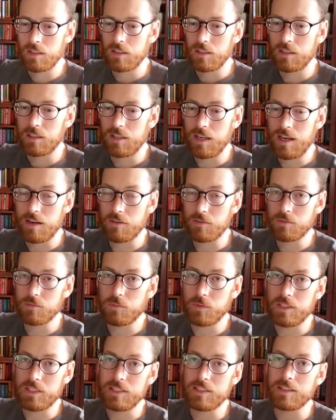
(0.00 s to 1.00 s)
Now we
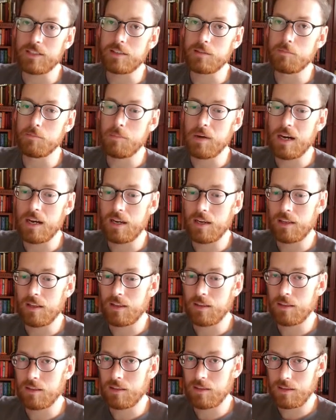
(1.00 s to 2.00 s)
need to combine
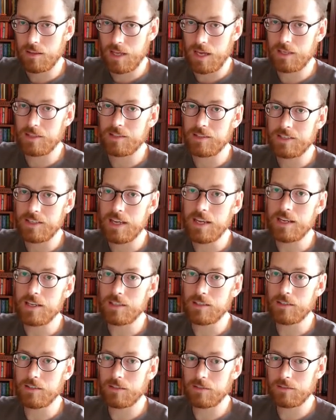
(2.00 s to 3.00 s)
that
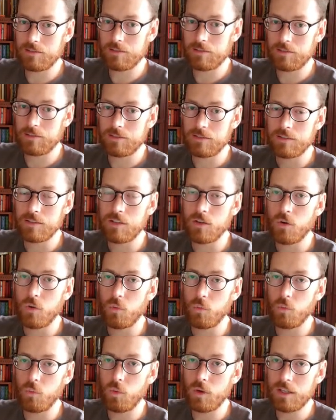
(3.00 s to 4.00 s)
date
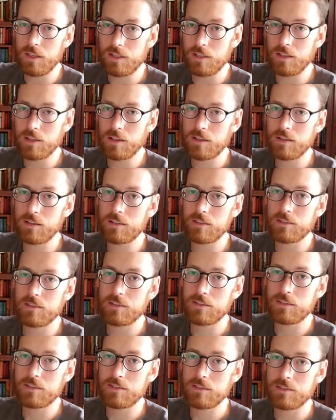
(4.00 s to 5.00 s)
with
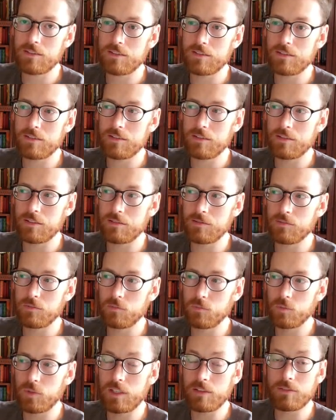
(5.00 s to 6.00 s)

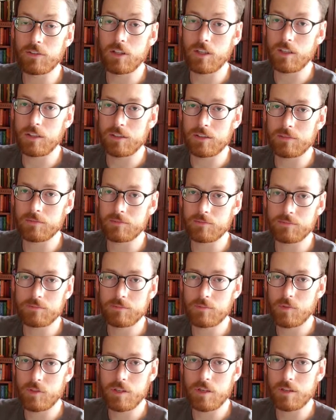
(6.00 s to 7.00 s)
whatever our
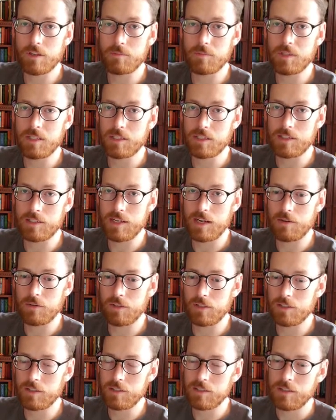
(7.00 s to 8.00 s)
start of business hour
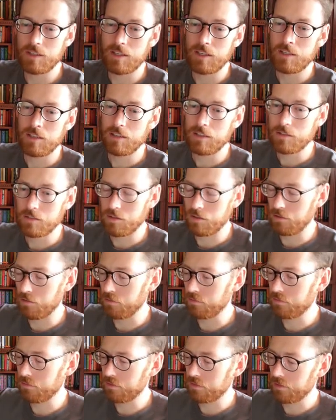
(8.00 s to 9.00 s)
is. So
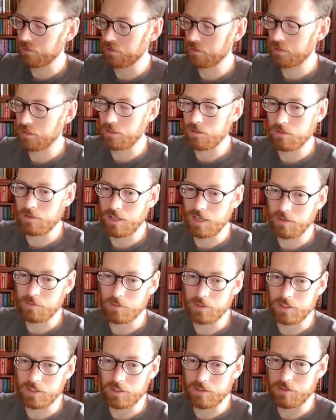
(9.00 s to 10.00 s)
to do that, we're
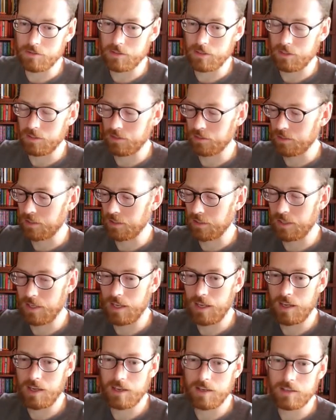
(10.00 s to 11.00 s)
going to use the
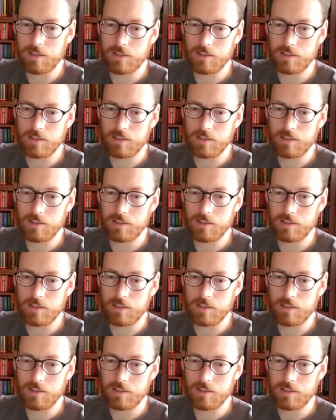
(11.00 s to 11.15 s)
concat